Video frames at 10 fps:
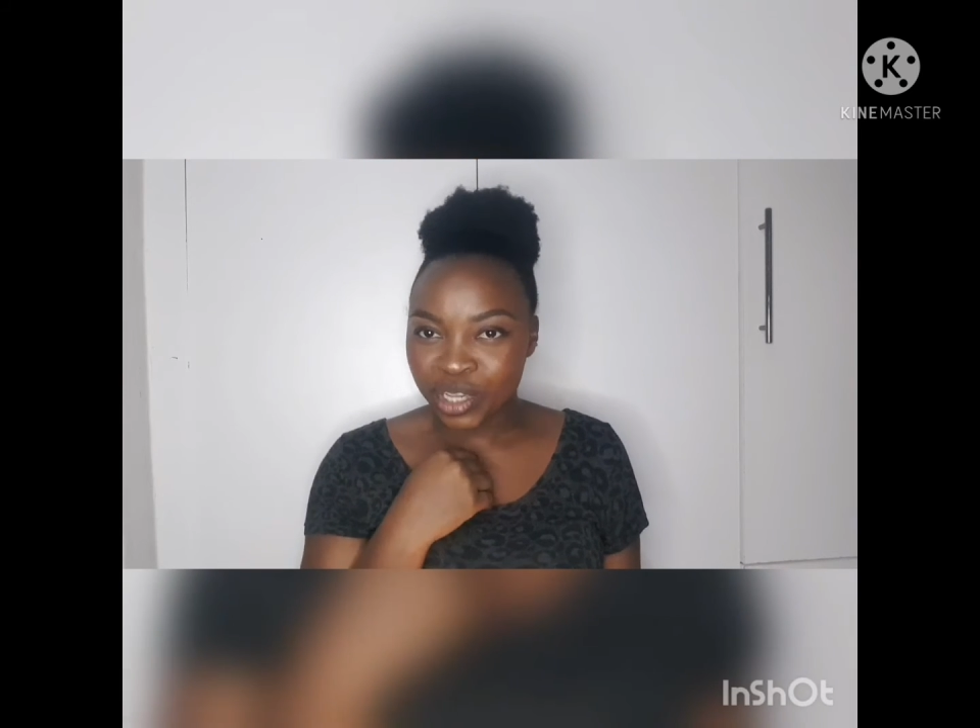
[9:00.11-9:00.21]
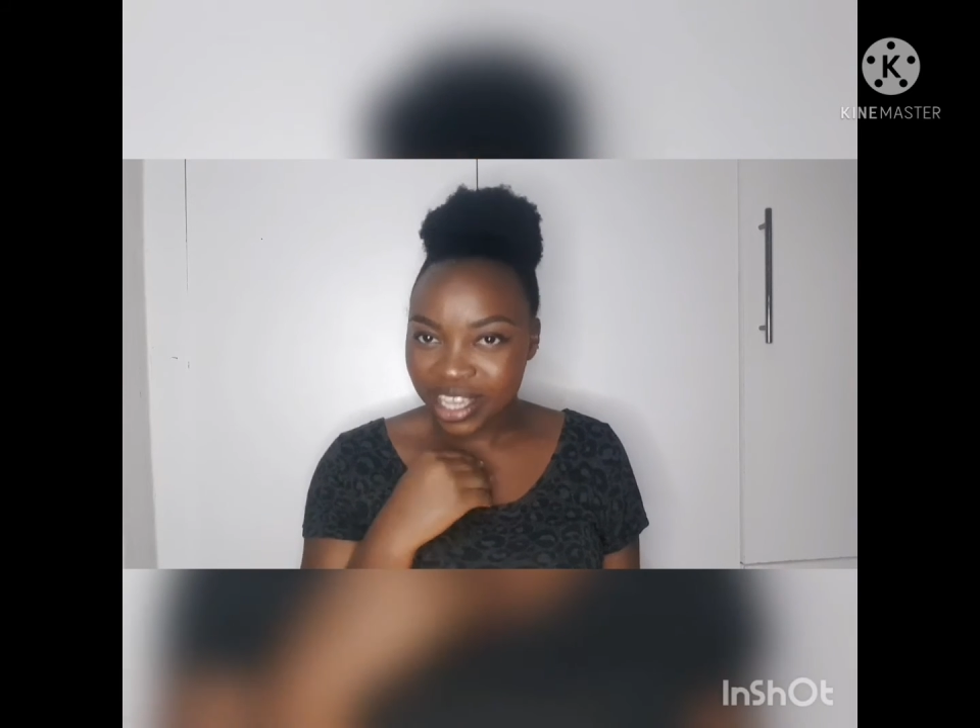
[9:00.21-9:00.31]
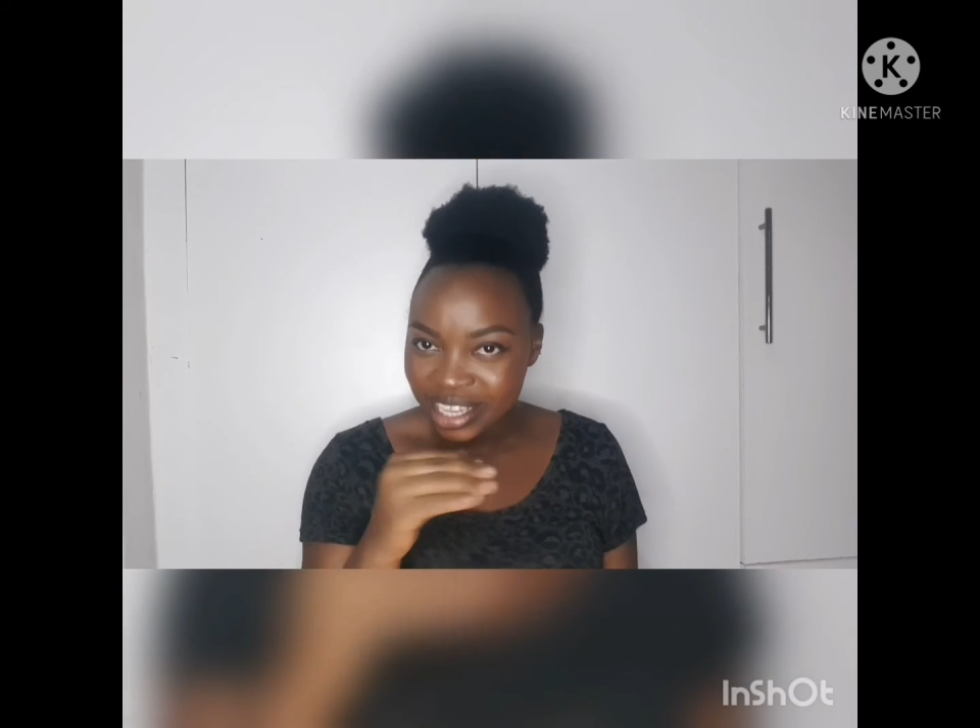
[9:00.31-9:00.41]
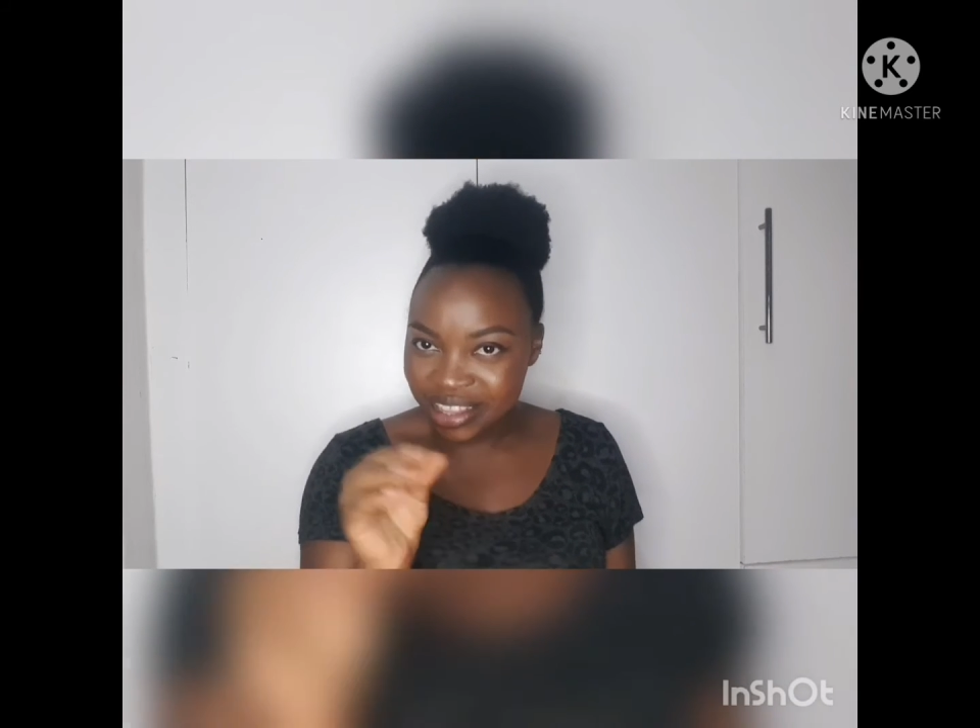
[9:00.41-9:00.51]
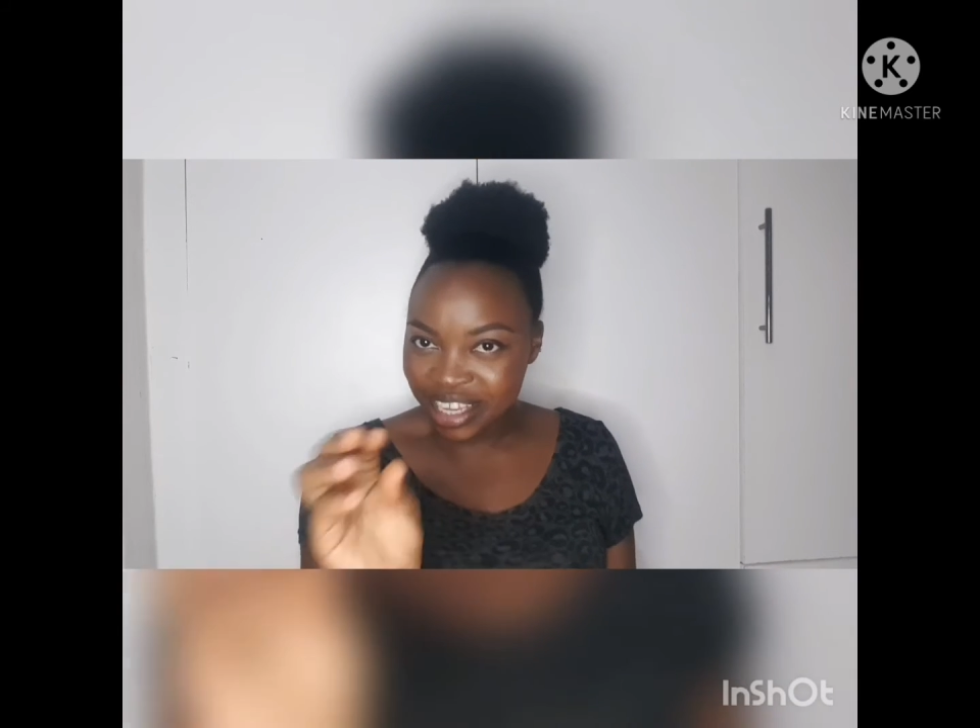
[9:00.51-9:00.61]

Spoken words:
in the